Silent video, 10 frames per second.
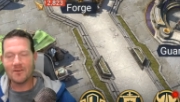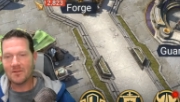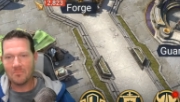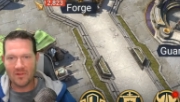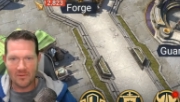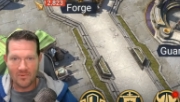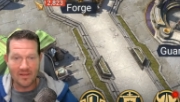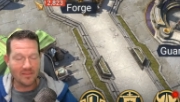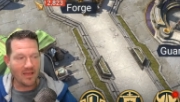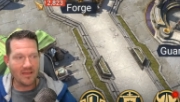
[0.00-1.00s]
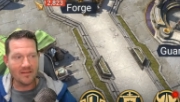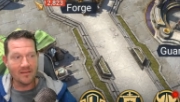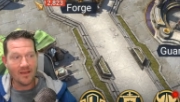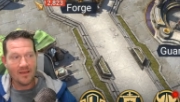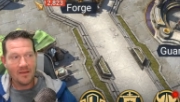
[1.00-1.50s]
fun to play with.
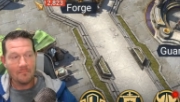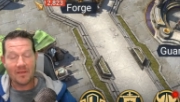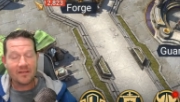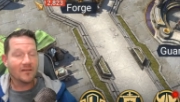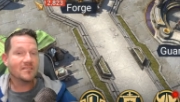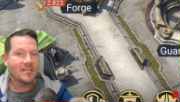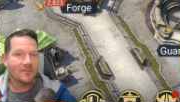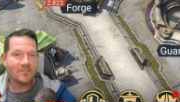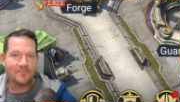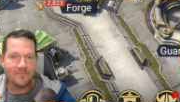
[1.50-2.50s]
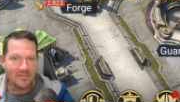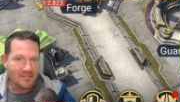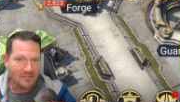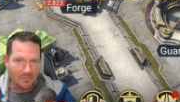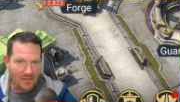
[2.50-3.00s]
And because he looks
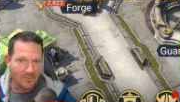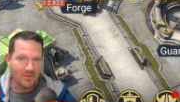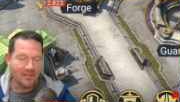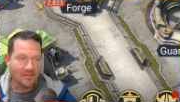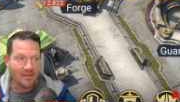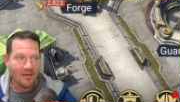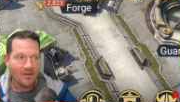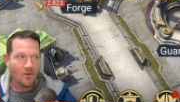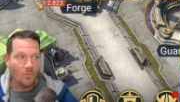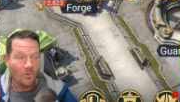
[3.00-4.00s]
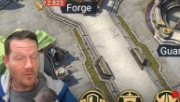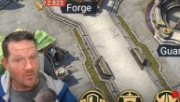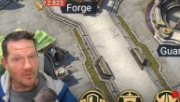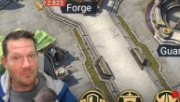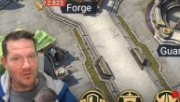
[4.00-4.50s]
fun to play with, we
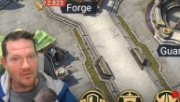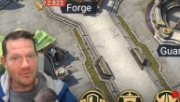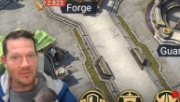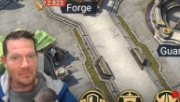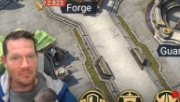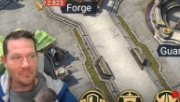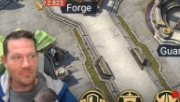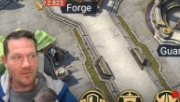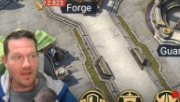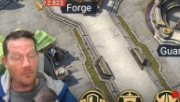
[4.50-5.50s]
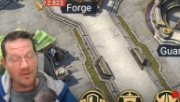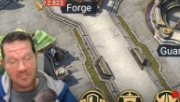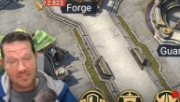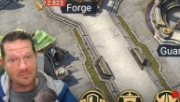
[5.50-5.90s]
will play with him. And we